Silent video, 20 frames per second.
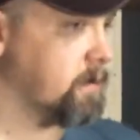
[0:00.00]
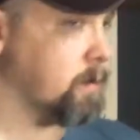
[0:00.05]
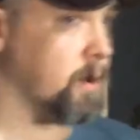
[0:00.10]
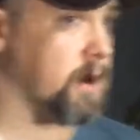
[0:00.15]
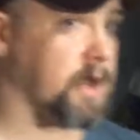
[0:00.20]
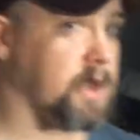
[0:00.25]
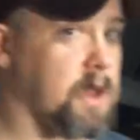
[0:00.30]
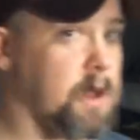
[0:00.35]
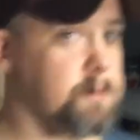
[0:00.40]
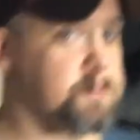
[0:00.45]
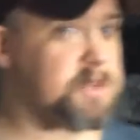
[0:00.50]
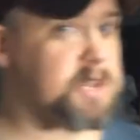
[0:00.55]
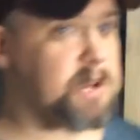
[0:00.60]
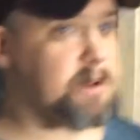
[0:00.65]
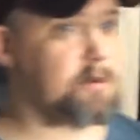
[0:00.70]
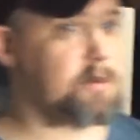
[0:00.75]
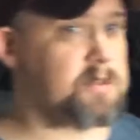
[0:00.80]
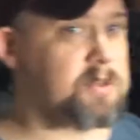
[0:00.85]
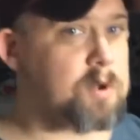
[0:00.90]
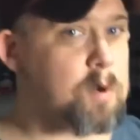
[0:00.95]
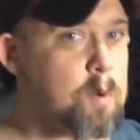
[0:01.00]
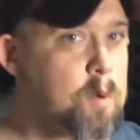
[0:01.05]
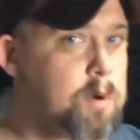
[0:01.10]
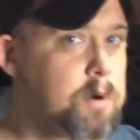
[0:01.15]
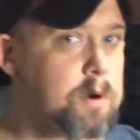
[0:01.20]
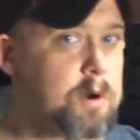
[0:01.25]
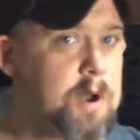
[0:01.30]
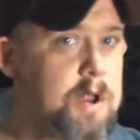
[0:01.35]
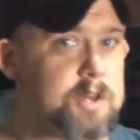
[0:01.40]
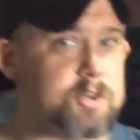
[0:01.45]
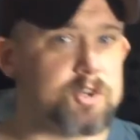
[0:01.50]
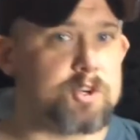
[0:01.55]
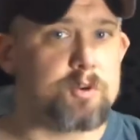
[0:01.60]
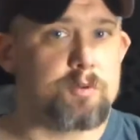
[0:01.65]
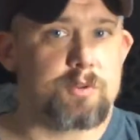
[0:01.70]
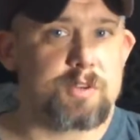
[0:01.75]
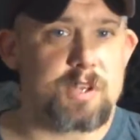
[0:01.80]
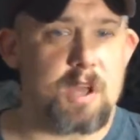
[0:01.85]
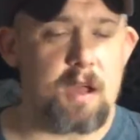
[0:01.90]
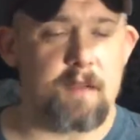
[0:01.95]
So when it comes here to the corner and
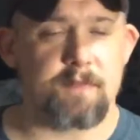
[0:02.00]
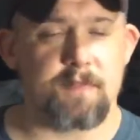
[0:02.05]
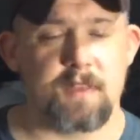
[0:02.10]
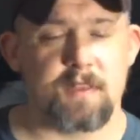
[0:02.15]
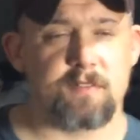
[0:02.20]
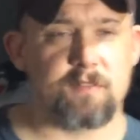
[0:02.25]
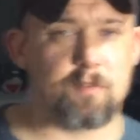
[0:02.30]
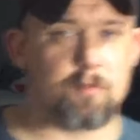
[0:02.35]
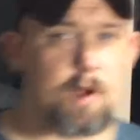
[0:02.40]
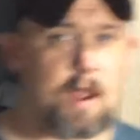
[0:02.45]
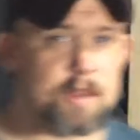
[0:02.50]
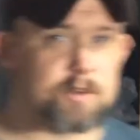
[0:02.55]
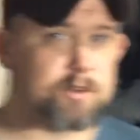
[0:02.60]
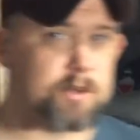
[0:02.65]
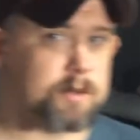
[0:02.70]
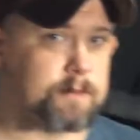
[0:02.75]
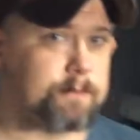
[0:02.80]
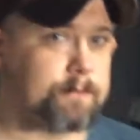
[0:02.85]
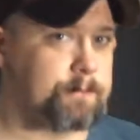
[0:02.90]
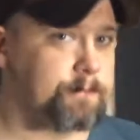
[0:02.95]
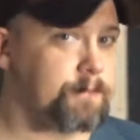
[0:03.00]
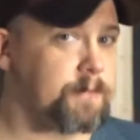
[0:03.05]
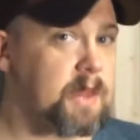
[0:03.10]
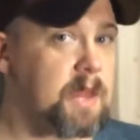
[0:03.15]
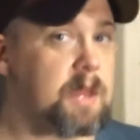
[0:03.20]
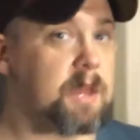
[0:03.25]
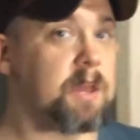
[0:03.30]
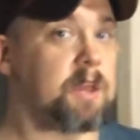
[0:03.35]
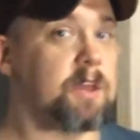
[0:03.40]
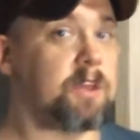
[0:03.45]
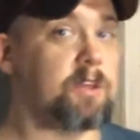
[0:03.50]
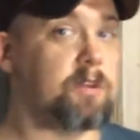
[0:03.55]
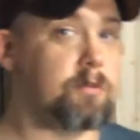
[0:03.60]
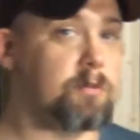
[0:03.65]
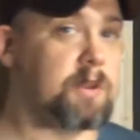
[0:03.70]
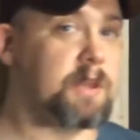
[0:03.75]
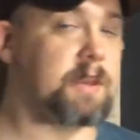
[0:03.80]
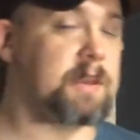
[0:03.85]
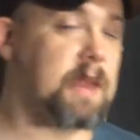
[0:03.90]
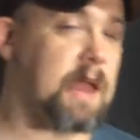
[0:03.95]
shoots off this direction,
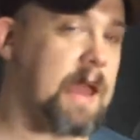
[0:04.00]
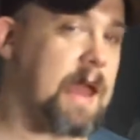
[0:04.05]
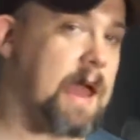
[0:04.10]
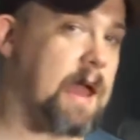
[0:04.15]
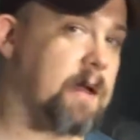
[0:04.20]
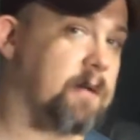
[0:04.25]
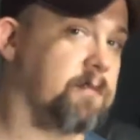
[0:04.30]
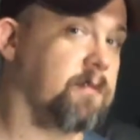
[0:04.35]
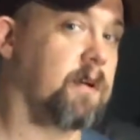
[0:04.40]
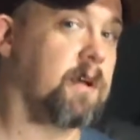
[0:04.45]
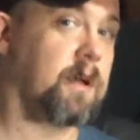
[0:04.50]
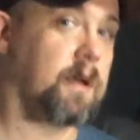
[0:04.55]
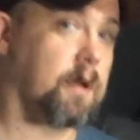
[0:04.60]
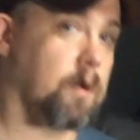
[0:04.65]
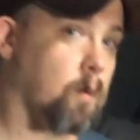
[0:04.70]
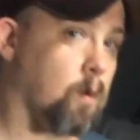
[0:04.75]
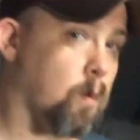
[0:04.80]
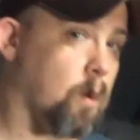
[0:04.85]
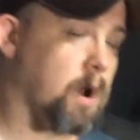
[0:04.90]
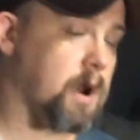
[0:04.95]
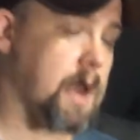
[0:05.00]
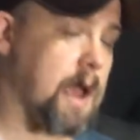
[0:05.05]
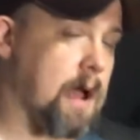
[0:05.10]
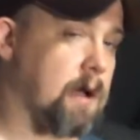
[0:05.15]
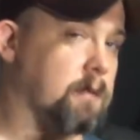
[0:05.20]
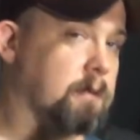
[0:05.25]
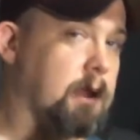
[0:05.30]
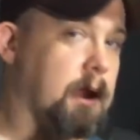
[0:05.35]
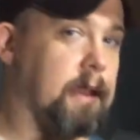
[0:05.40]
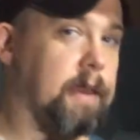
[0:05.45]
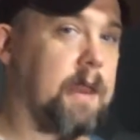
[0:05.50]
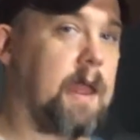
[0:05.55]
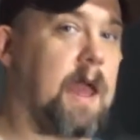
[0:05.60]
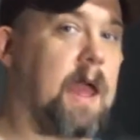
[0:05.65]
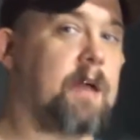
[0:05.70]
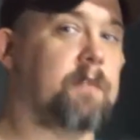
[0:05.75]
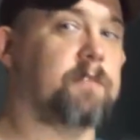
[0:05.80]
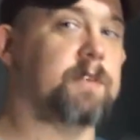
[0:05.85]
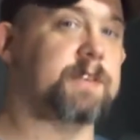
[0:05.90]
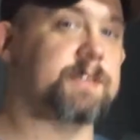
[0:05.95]
you need to have one outlet
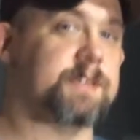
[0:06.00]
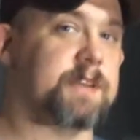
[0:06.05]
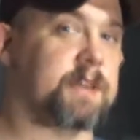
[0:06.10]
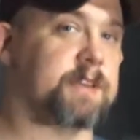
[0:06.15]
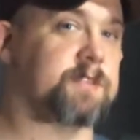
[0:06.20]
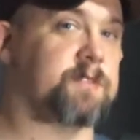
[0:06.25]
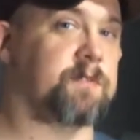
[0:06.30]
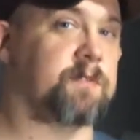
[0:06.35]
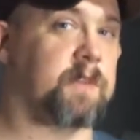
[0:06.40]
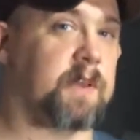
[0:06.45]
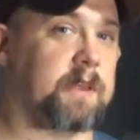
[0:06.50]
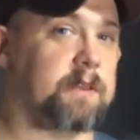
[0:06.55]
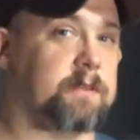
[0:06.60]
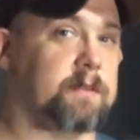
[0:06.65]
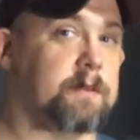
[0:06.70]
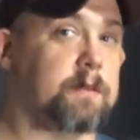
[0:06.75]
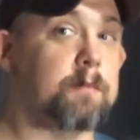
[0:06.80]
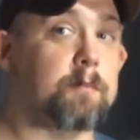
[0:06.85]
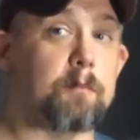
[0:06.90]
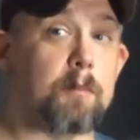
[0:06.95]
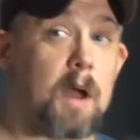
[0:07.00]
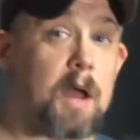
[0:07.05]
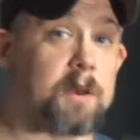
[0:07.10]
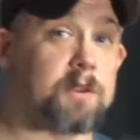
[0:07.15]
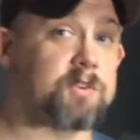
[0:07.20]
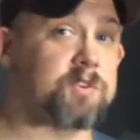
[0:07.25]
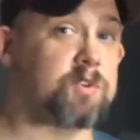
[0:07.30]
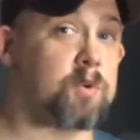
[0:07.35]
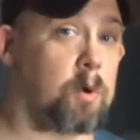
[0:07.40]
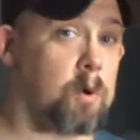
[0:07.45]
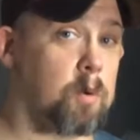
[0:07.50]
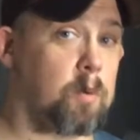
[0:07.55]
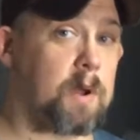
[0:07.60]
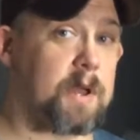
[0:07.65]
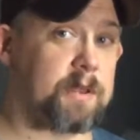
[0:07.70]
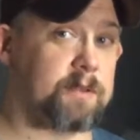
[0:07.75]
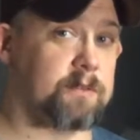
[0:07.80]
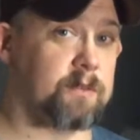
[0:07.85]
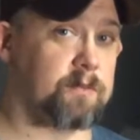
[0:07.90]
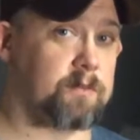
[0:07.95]
every six feet, minus
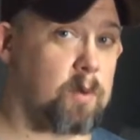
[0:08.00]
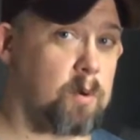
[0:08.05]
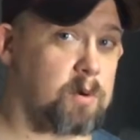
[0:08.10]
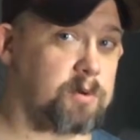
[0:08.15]
doorways, of